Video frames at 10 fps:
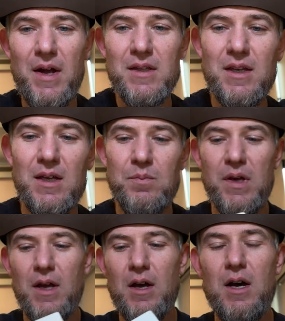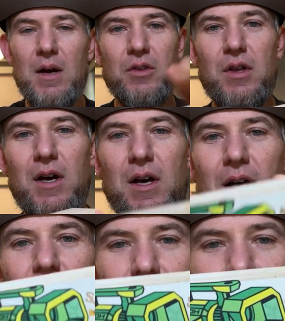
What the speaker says: I did pick up the